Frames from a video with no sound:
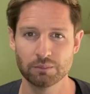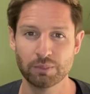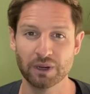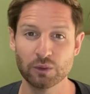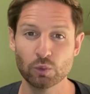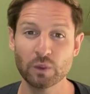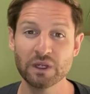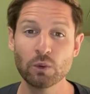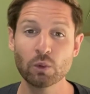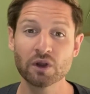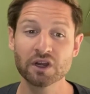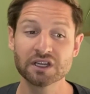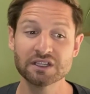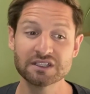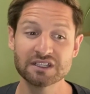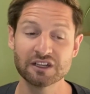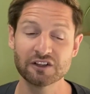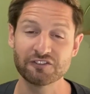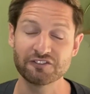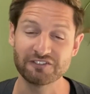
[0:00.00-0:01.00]
but we work
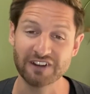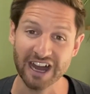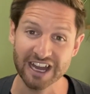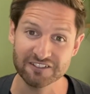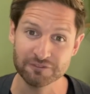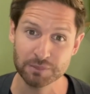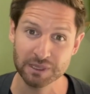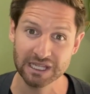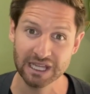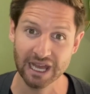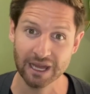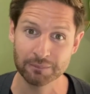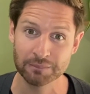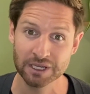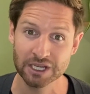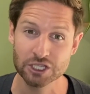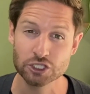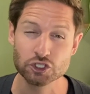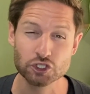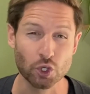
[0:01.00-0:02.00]
until five p m,
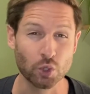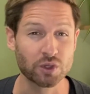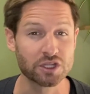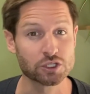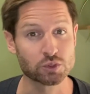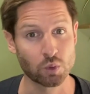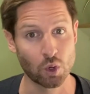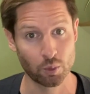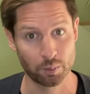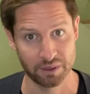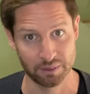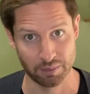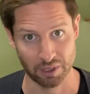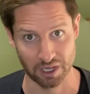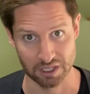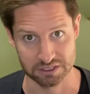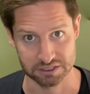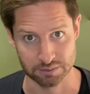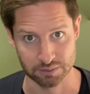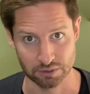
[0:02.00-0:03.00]
so this won't be
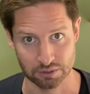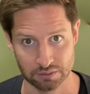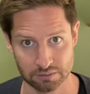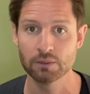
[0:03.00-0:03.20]
possible.